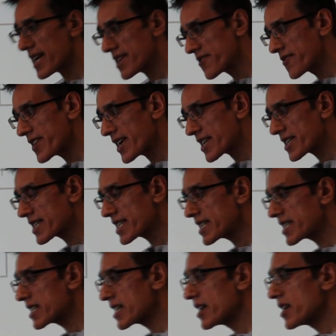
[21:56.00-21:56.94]

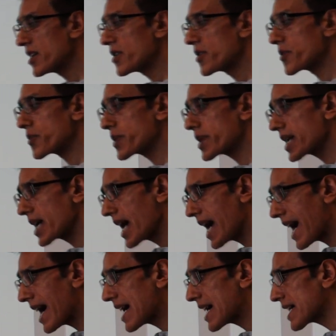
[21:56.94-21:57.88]
inverted, we
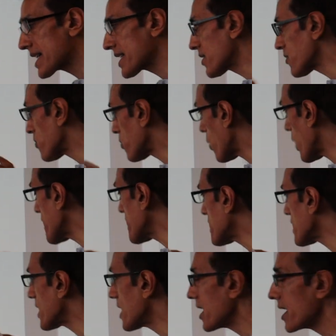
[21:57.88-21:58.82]
add
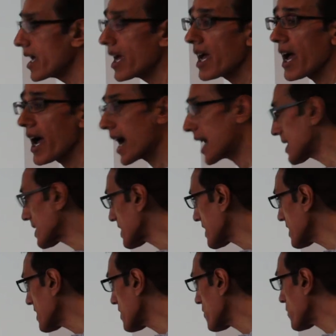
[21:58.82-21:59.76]
1. As
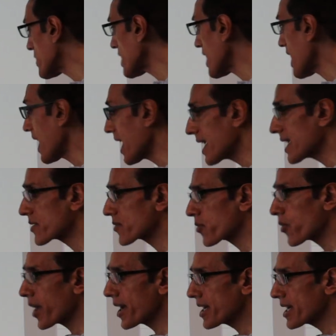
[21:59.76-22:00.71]
in, we add
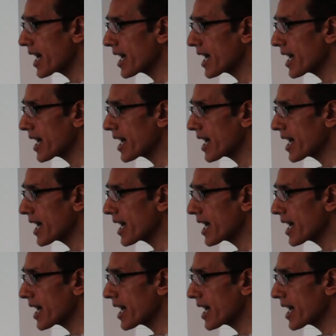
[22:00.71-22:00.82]
1